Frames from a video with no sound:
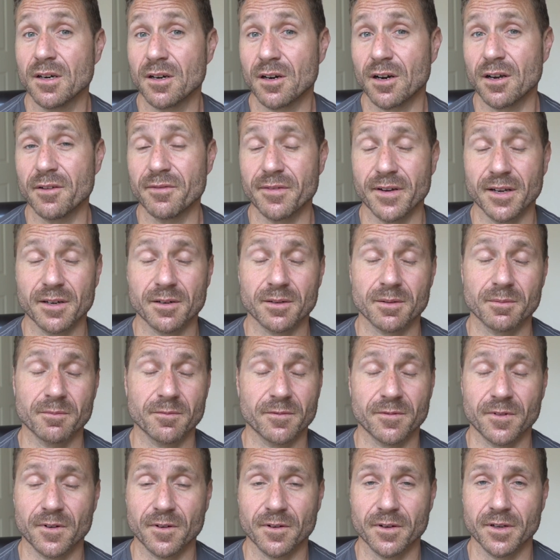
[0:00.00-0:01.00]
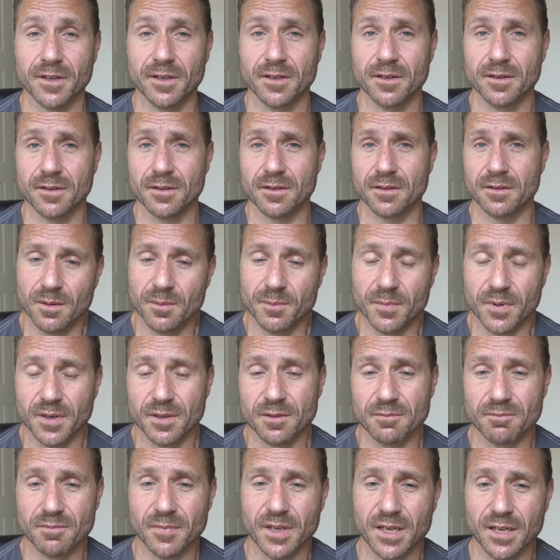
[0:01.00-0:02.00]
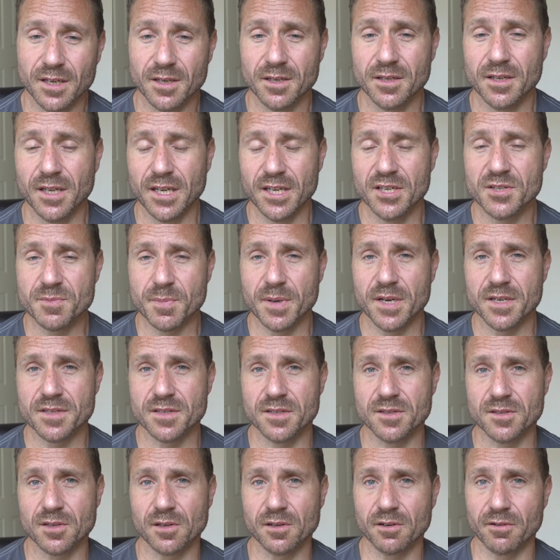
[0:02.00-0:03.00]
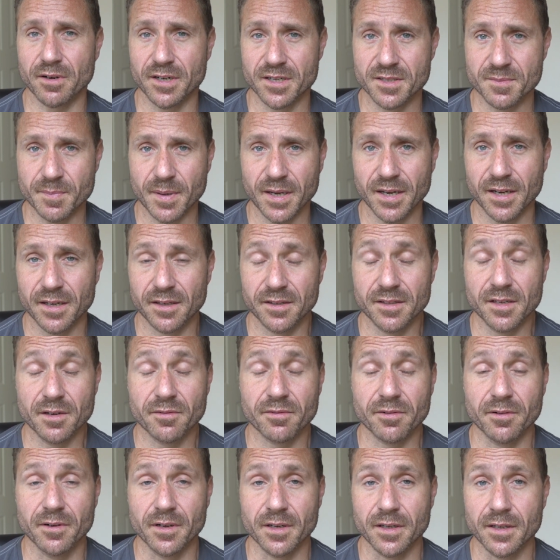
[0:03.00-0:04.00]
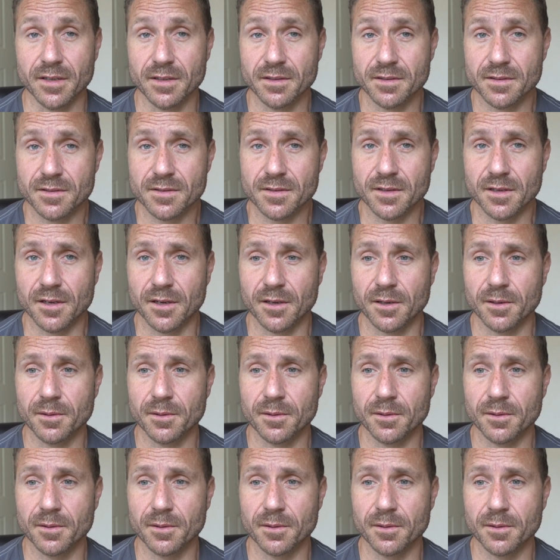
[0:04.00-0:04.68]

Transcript: I found them fine, but each person tolerates pain differently. So,